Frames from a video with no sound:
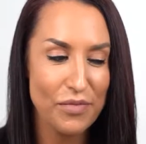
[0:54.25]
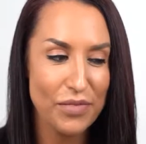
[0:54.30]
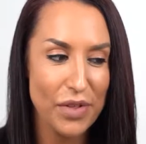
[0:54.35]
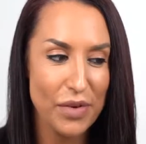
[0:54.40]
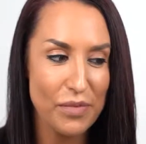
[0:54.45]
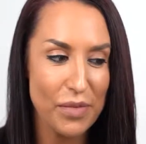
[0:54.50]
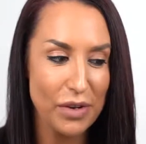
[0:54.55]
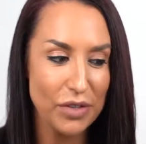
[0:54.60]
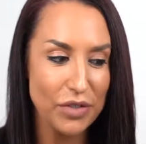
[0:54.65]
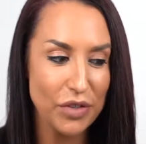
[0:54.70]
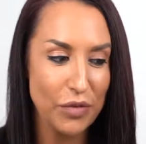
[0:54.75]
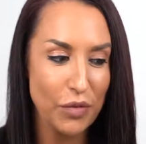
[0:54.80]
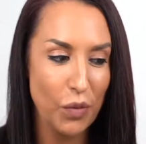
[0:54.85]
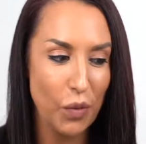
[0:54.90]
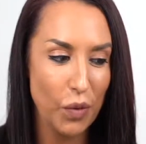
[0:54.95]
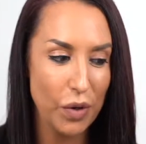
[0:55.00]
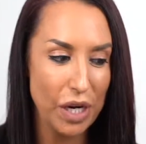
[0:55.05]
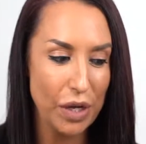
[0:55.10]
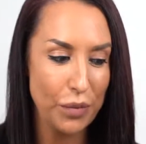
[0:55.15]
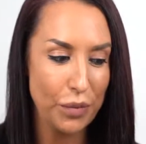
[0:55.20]
The most
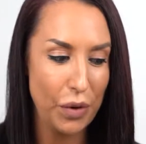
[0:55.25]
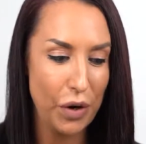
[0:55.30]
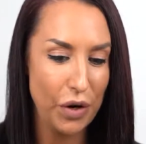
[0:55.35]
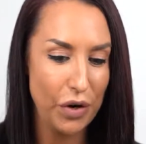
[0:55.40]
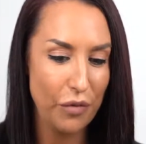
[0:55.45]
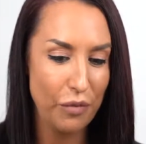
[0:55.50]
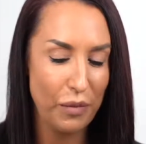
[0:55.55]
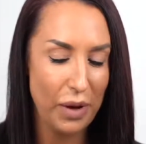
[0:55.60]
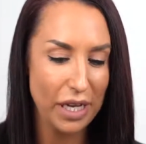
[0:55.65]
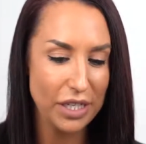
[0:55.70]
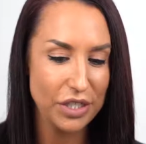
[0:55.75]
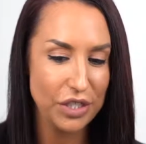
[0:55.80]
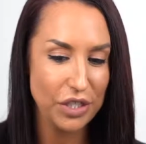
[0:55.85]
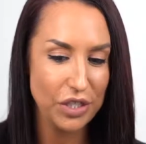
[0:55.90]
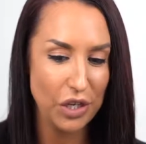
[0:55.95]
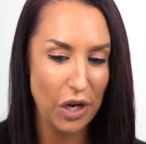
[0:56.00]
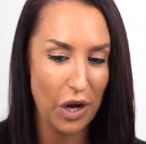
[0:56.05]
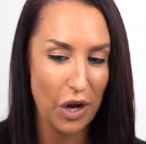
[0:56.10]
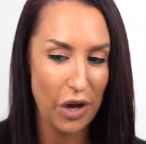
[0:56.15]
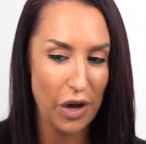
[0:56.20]
rewarding part of my
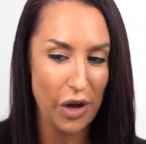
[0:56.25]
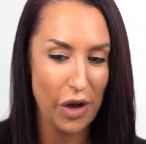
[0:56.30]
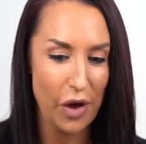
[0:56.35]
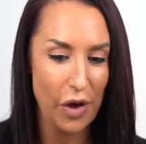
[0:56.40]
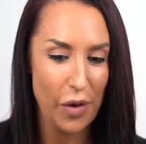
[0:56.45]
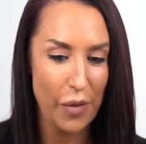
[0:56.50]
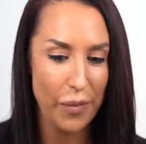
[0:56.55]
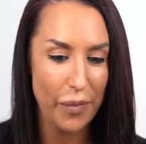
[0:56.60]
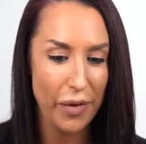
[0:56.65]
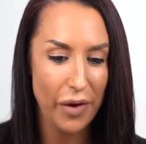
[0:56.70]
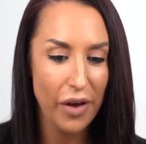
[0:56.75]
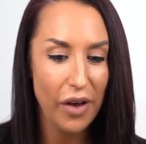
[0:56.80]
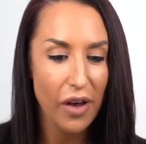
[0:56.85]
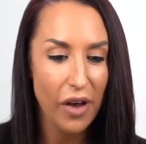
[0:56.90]
job